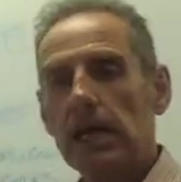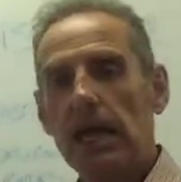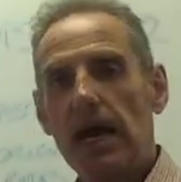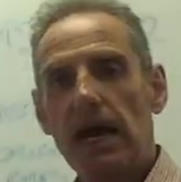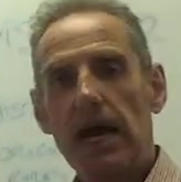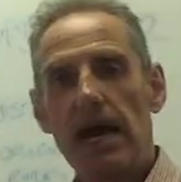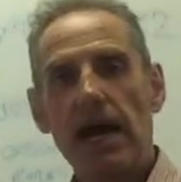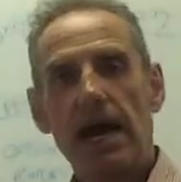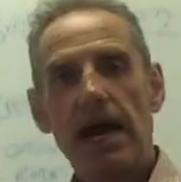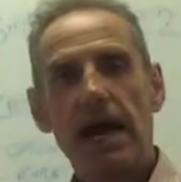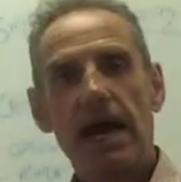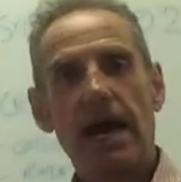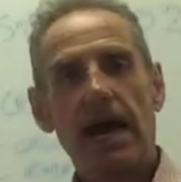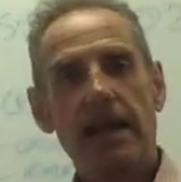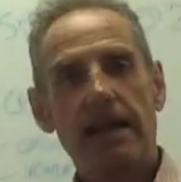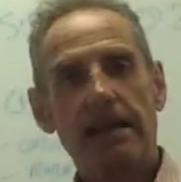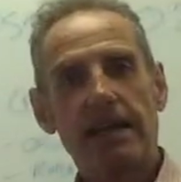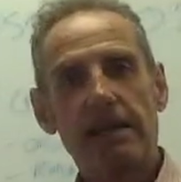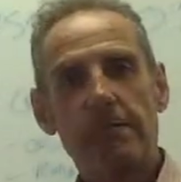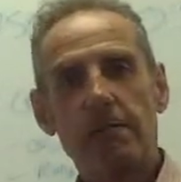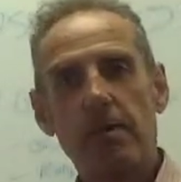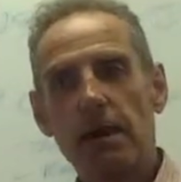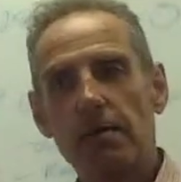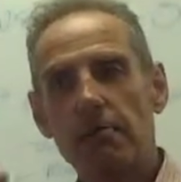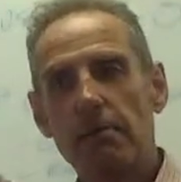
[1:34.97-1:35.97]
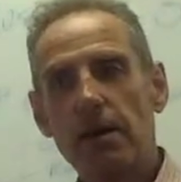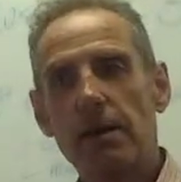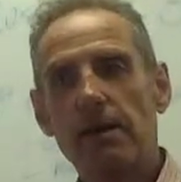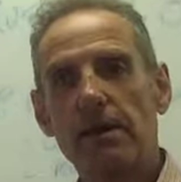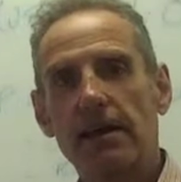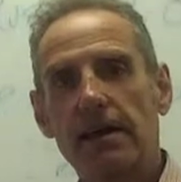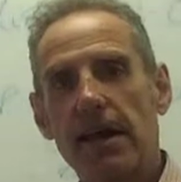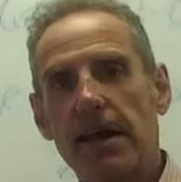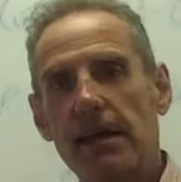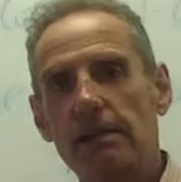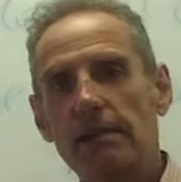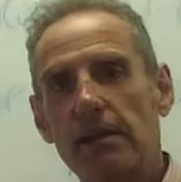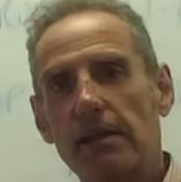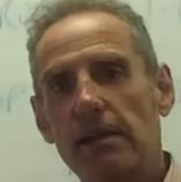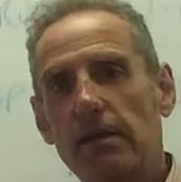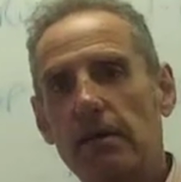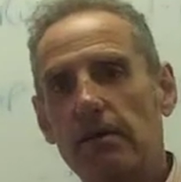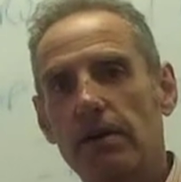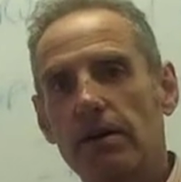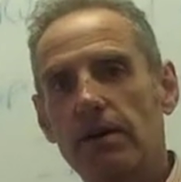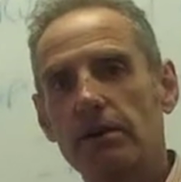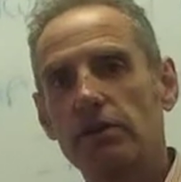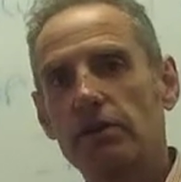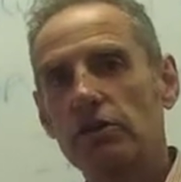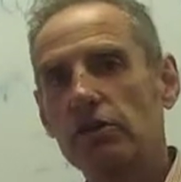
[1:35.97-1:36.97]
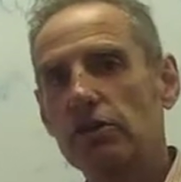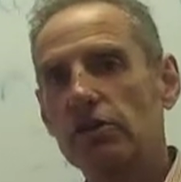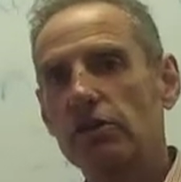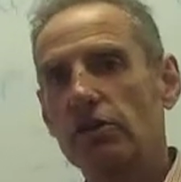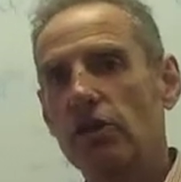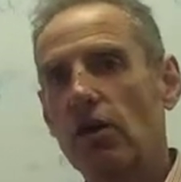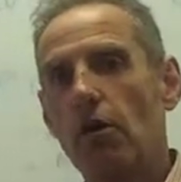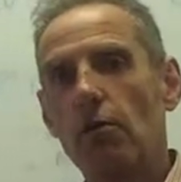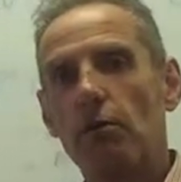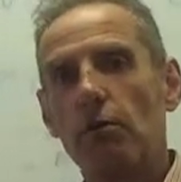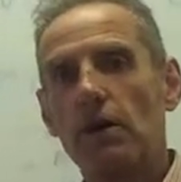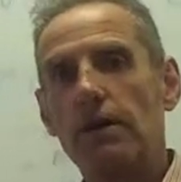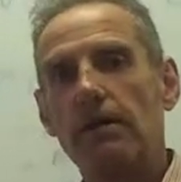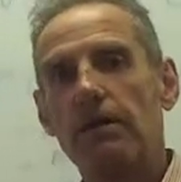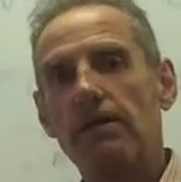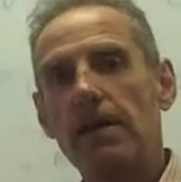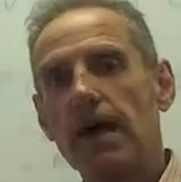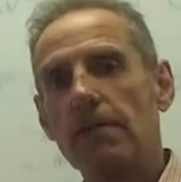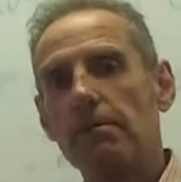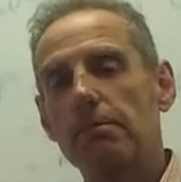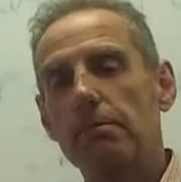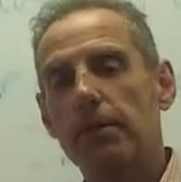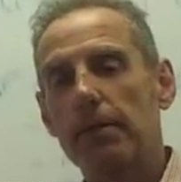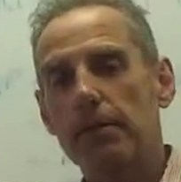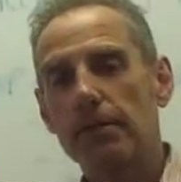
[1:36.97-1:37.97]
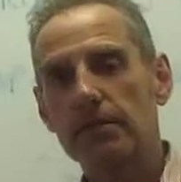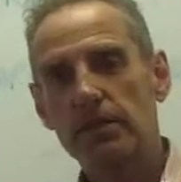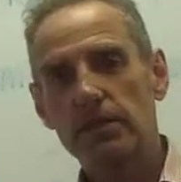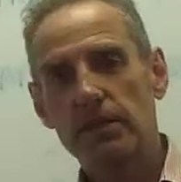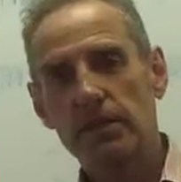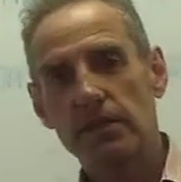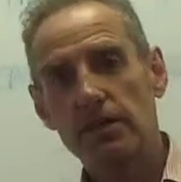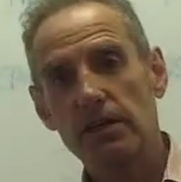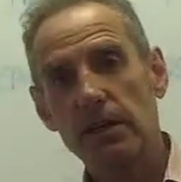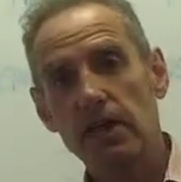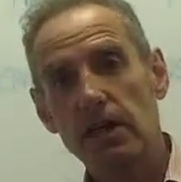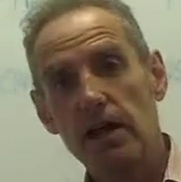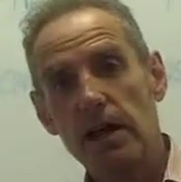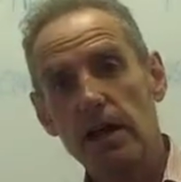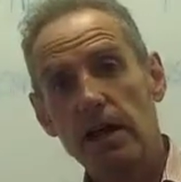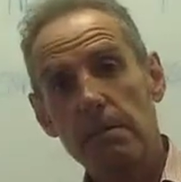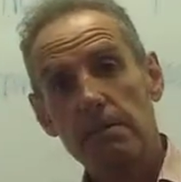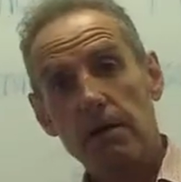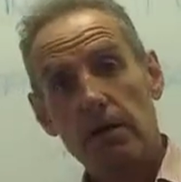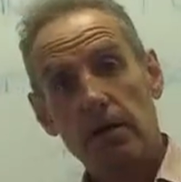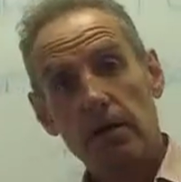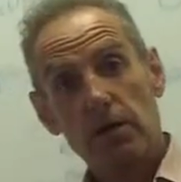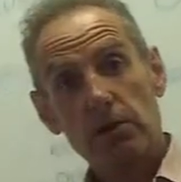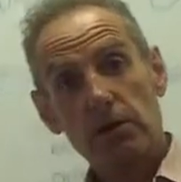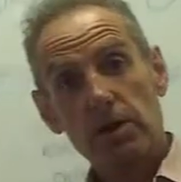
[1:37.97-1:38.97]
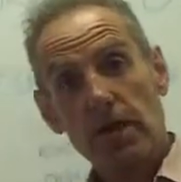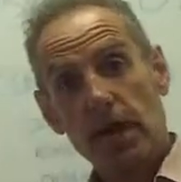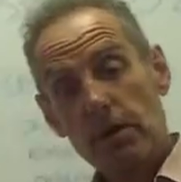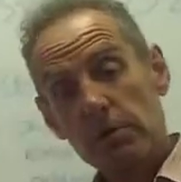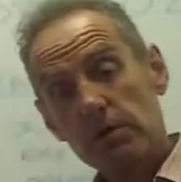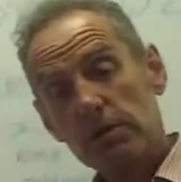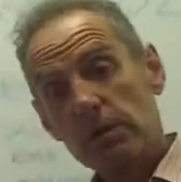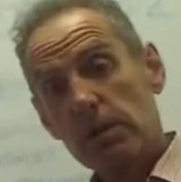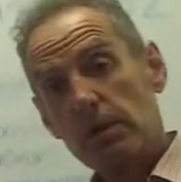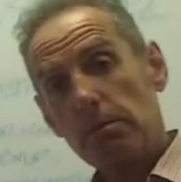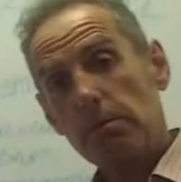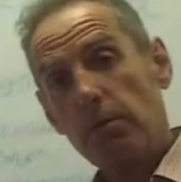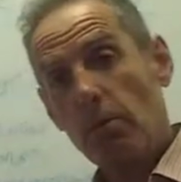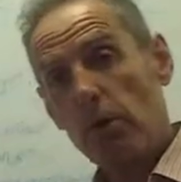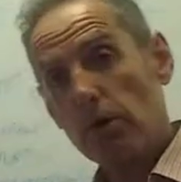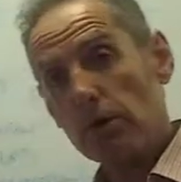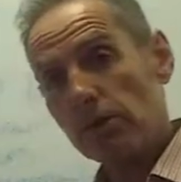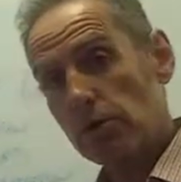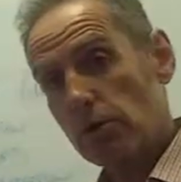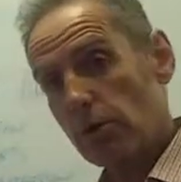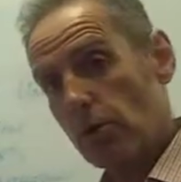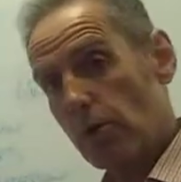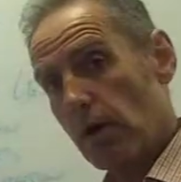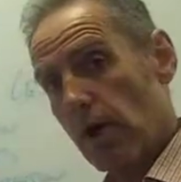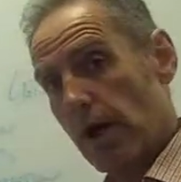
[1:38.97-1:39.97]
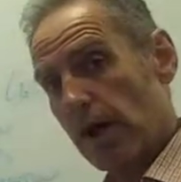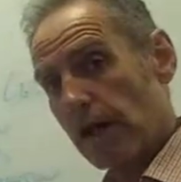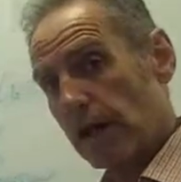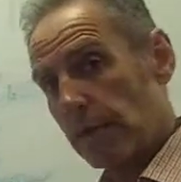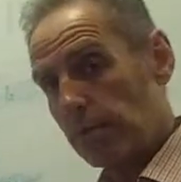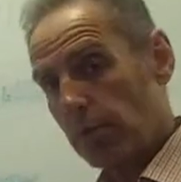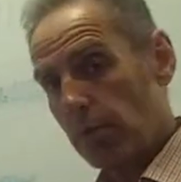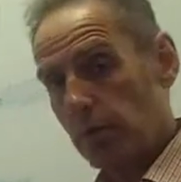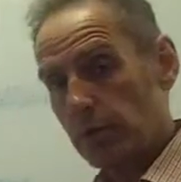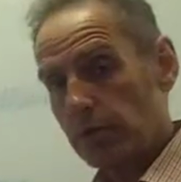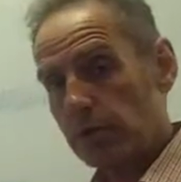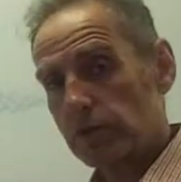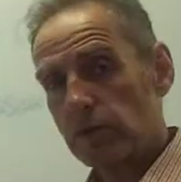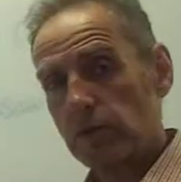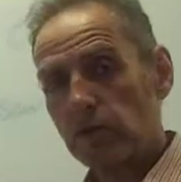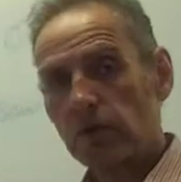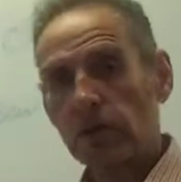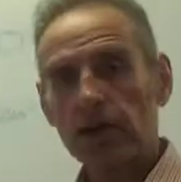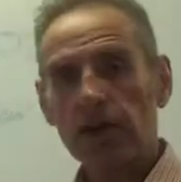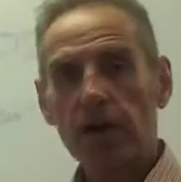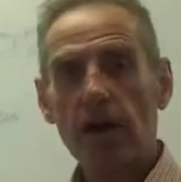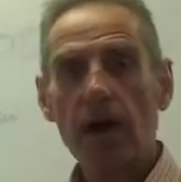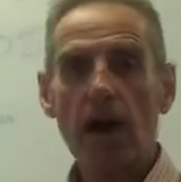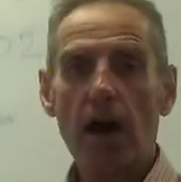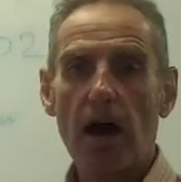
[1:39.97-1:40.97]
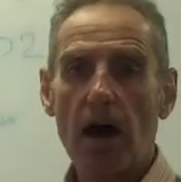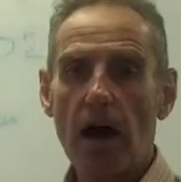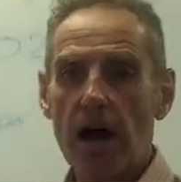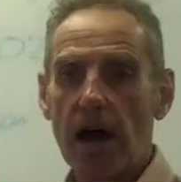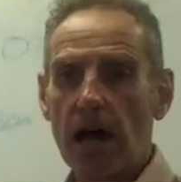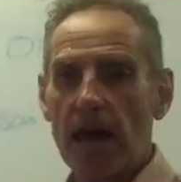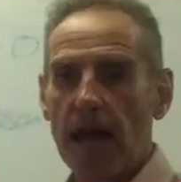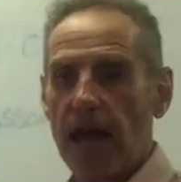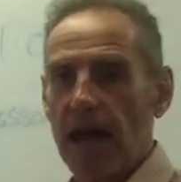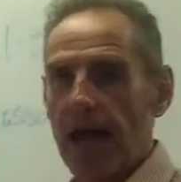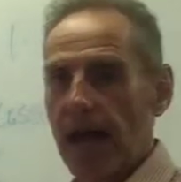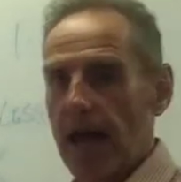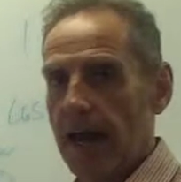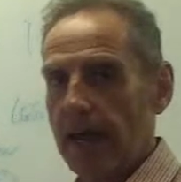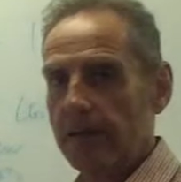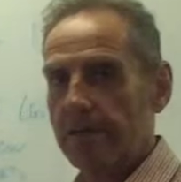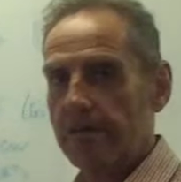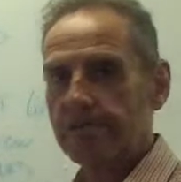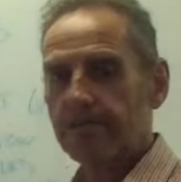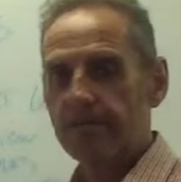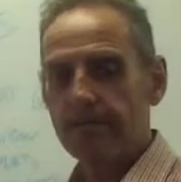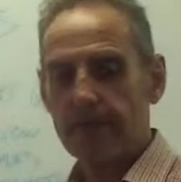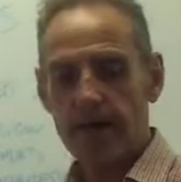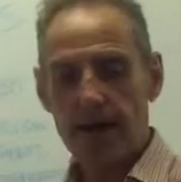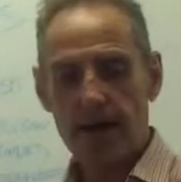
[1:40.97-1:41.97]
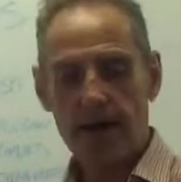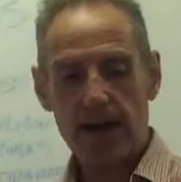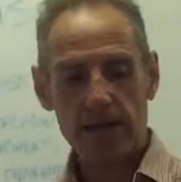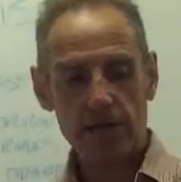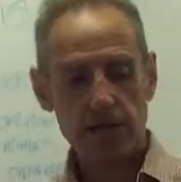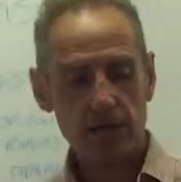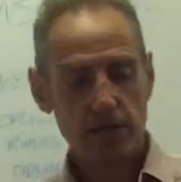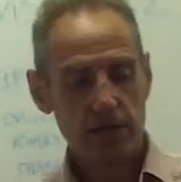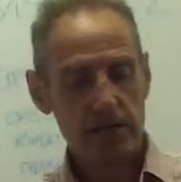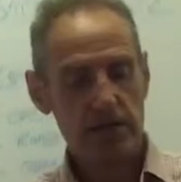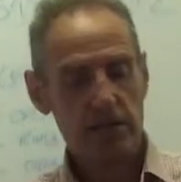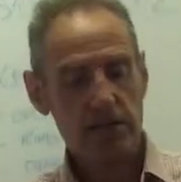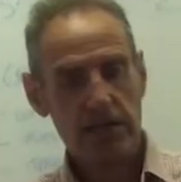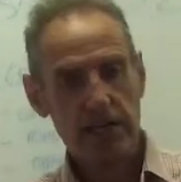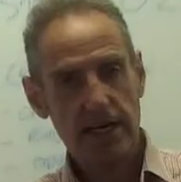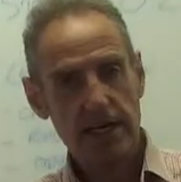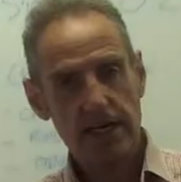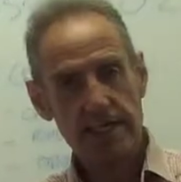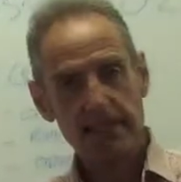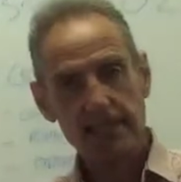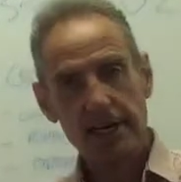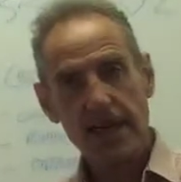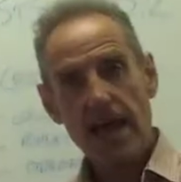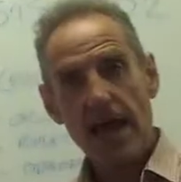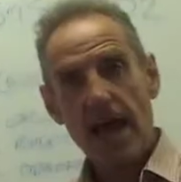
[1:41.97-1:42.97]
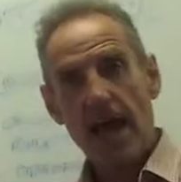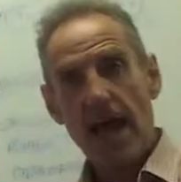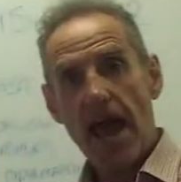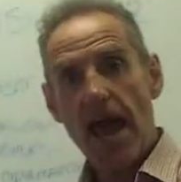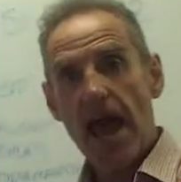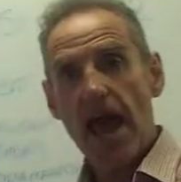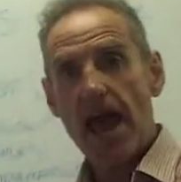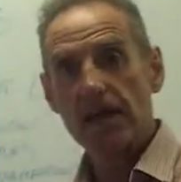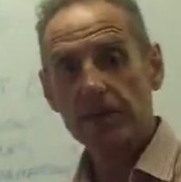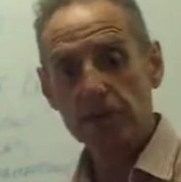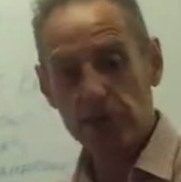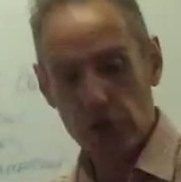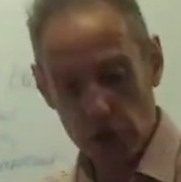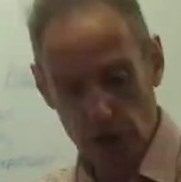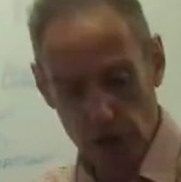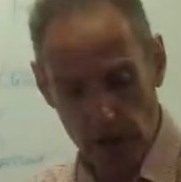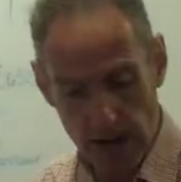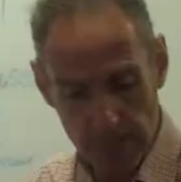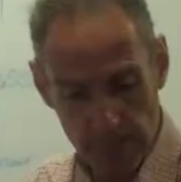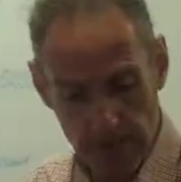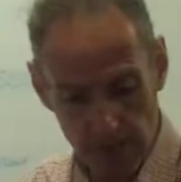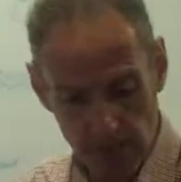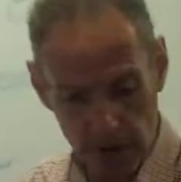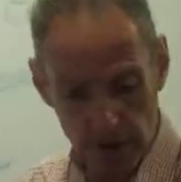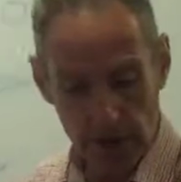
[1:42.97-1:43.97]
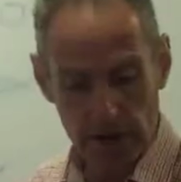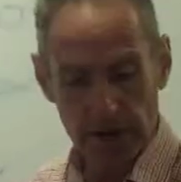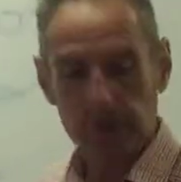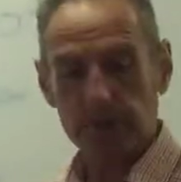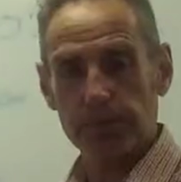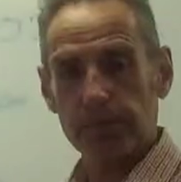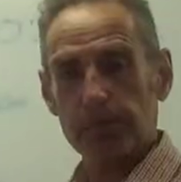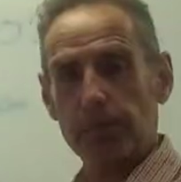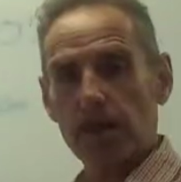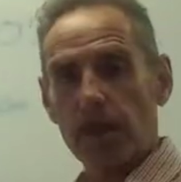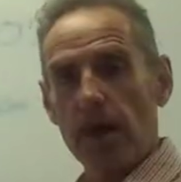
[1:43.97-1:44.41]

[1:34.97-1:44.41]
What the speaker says: And then my brother came along and got rid of that person because he was the appointor, and the appointor can hire and fire trustees, as you have learned.